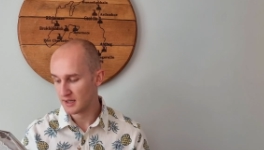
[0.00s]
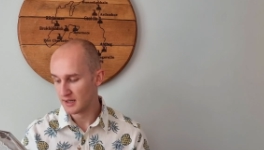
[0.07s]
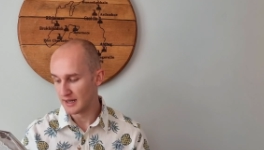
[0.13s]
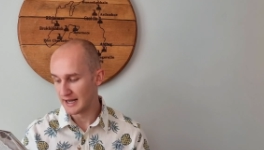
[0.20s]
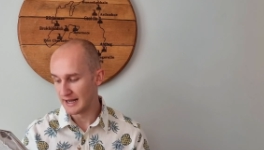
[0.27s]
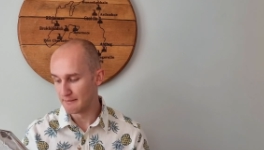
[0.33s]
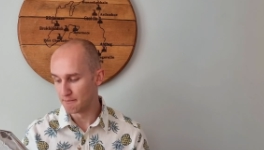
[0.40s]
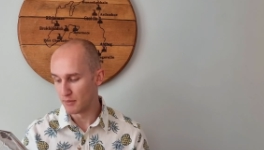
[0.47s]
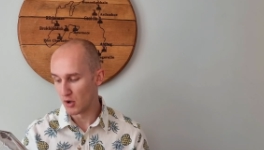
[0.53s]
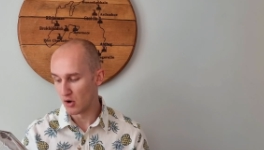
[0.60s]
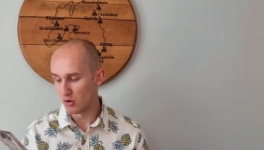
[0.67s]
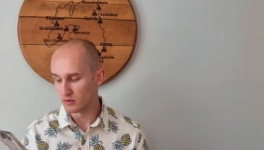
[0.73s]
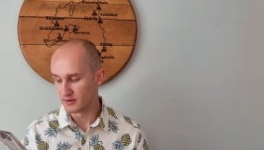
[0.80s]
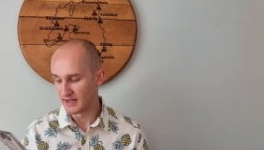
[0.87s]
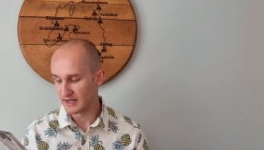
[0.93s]
and
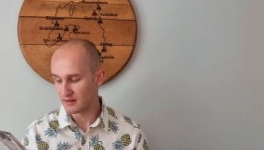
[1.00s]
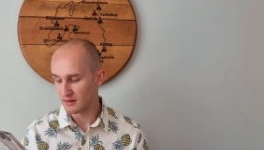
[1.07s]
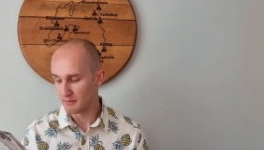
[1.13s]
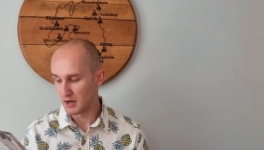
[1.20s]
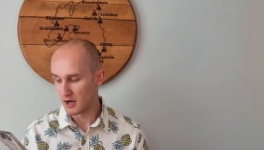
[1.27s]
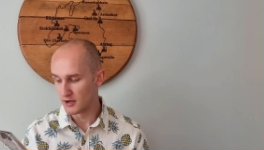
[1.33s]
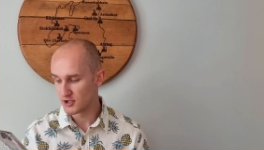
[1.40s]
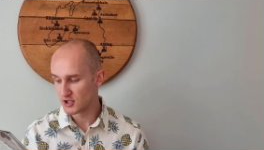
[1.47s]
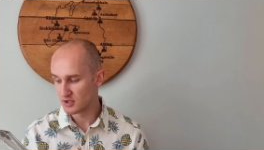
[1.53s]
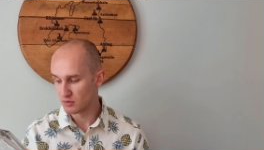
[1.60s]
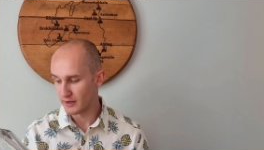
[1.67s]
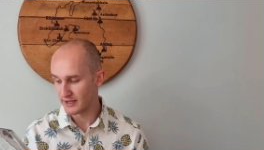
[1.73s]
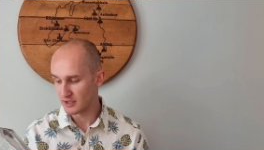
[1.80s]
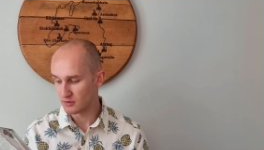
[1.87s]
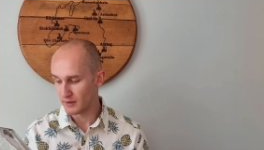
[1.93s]
bottled 9th of March
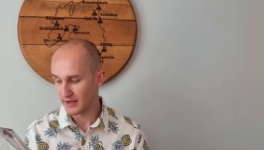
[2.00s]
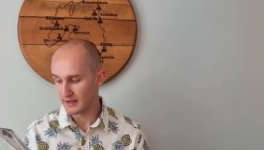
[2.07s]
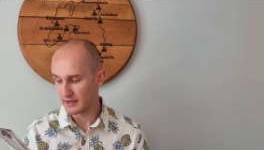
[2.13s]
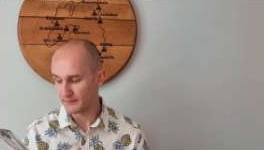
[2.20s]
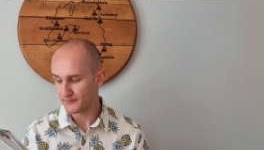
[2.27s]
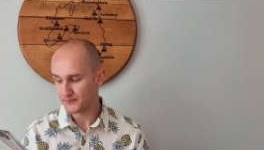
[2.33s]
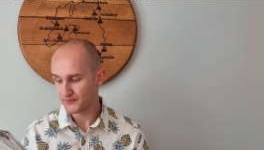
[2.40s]
2020.